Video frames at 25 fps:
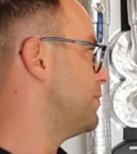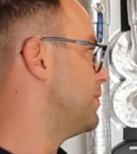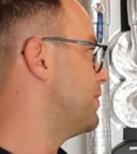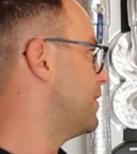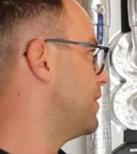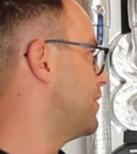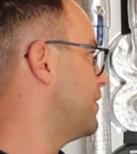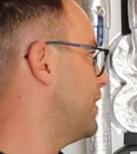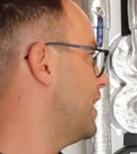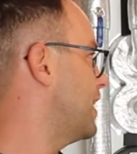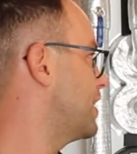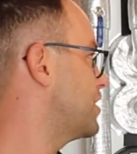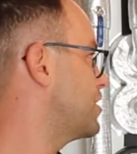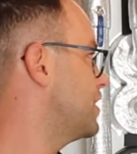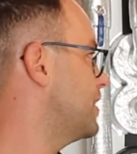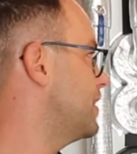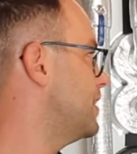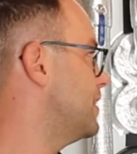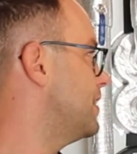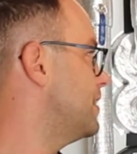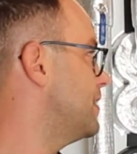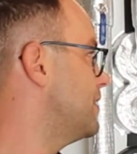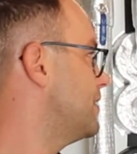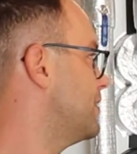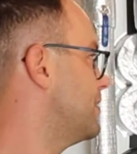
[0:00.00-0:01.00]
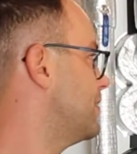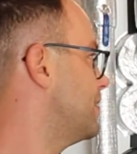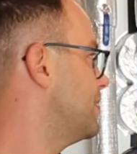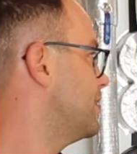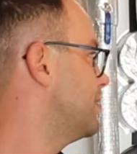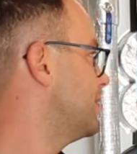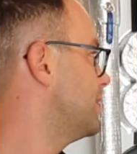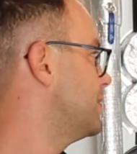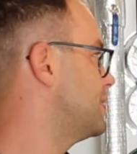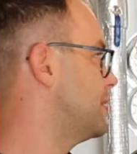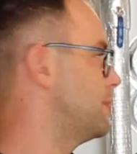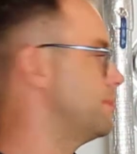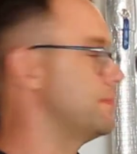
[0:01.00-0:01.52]
There are actually
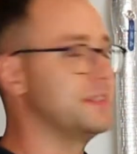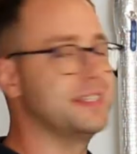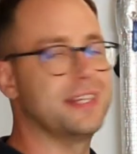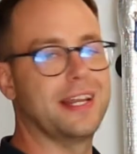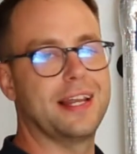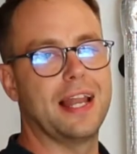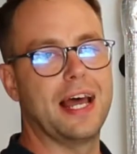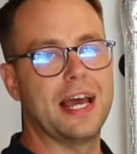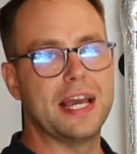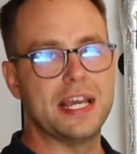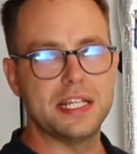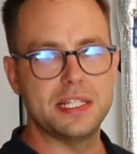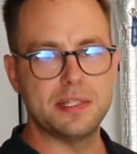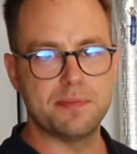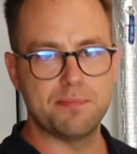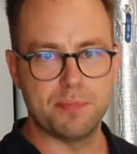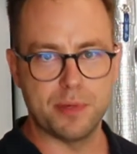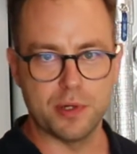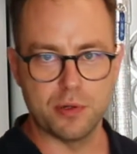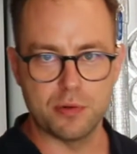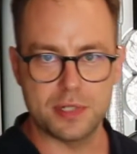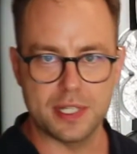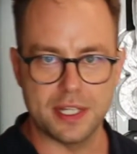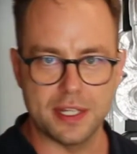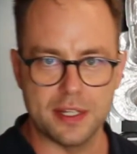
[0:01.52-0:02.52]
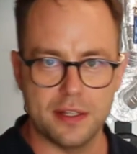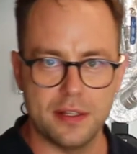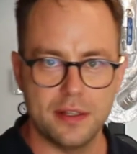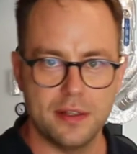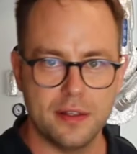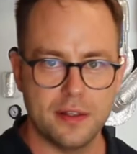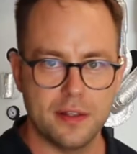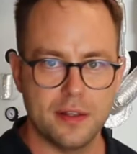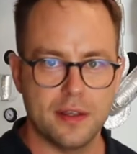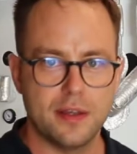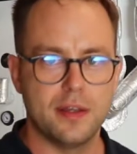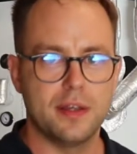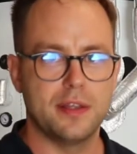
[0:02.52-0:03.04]
some delays built in
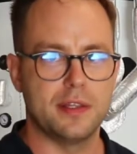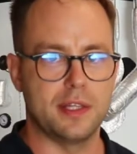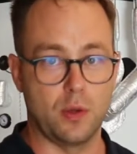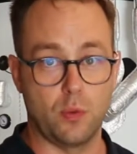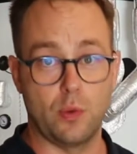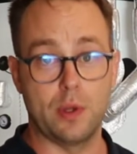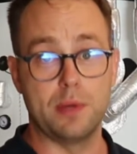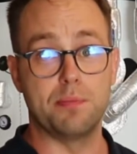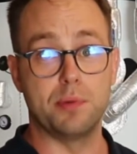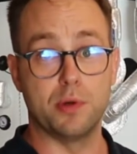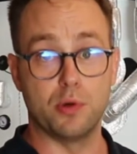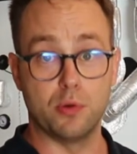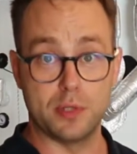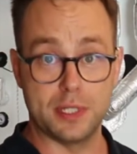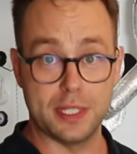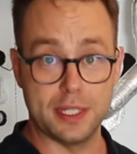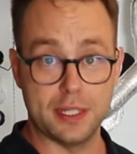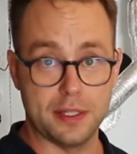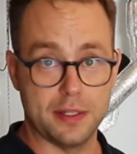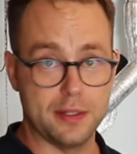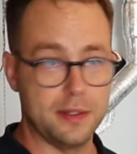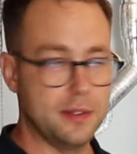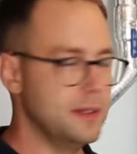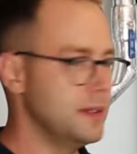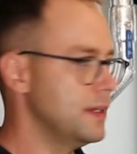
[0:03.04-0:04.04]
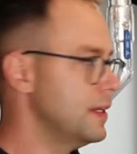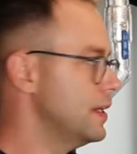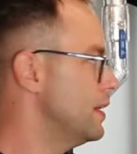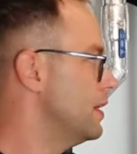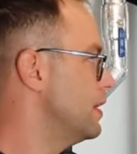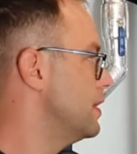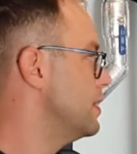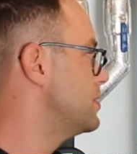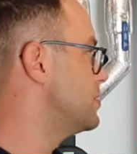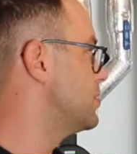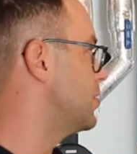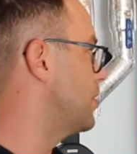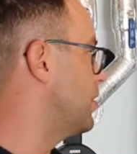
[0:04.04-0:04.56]
that we build in,
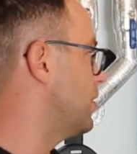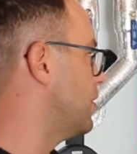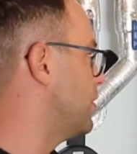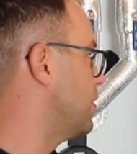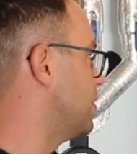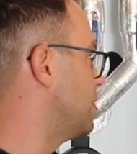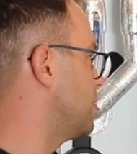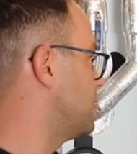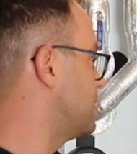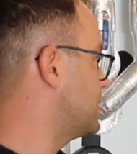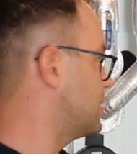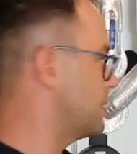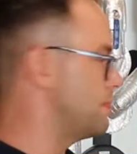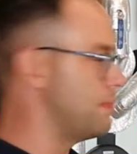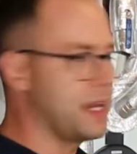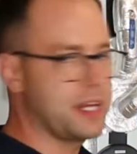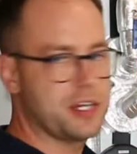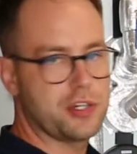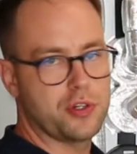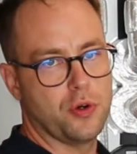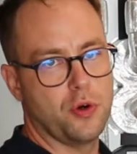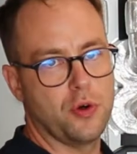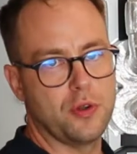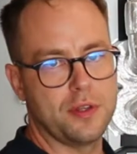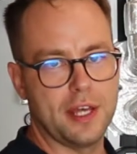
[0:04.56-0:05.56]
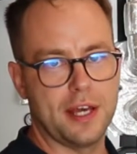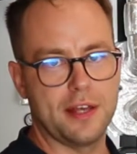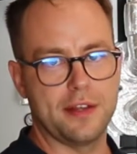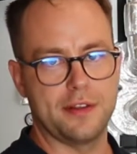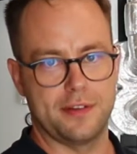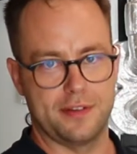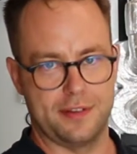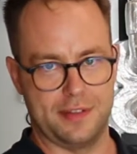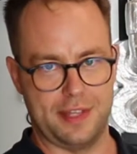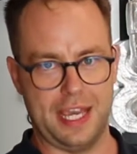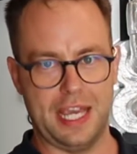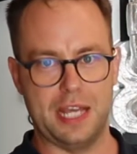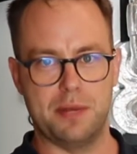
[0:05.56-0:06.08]
so to make sure
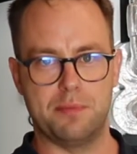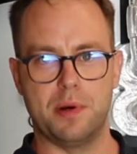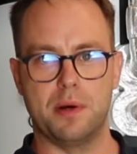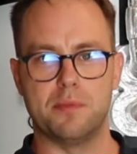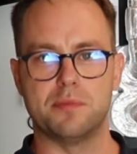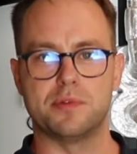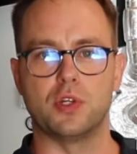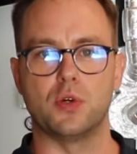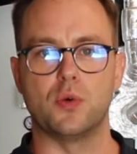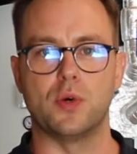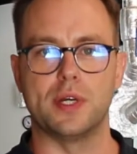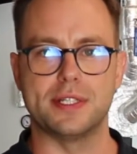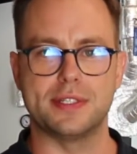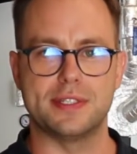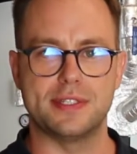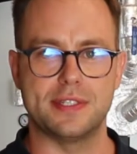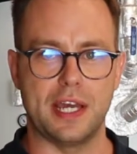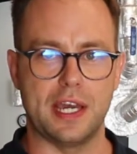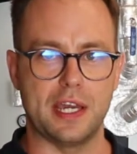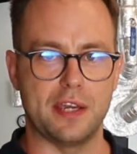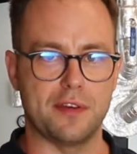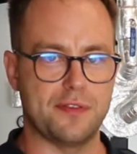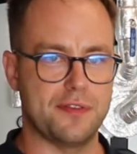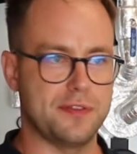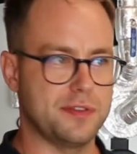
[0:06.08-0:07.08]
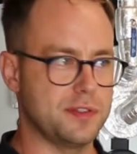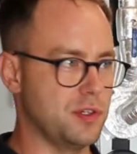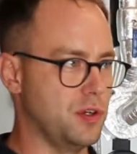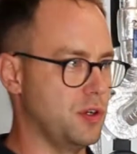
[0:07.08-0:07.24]
that the heat pump's always safe.